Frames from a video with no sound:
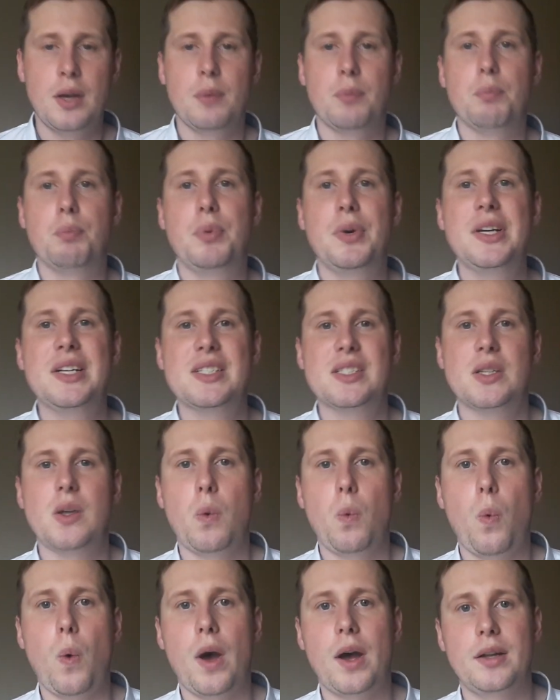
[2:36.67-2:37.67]
bring
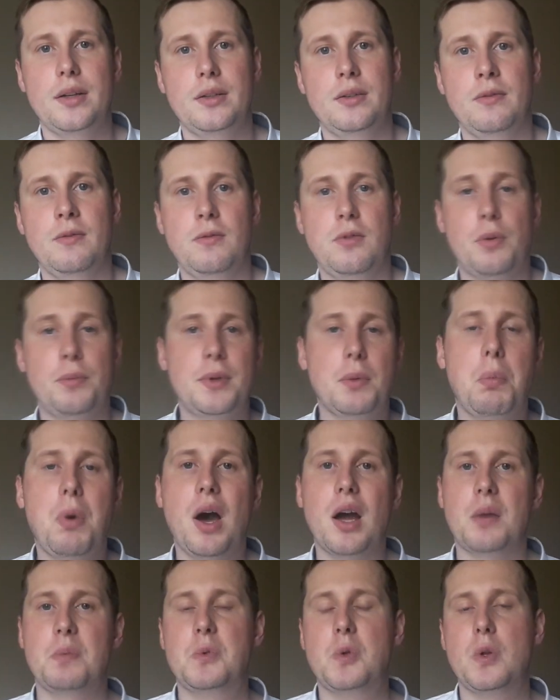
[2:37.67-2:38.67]
someone from the
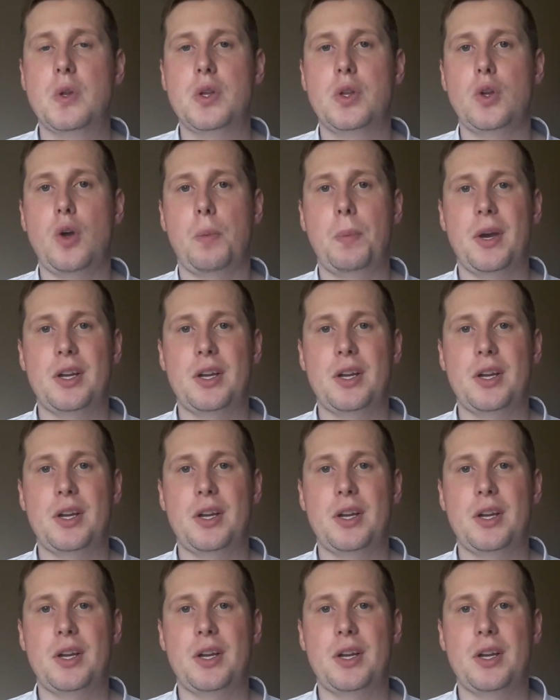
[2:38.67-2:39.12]
bottom to the top,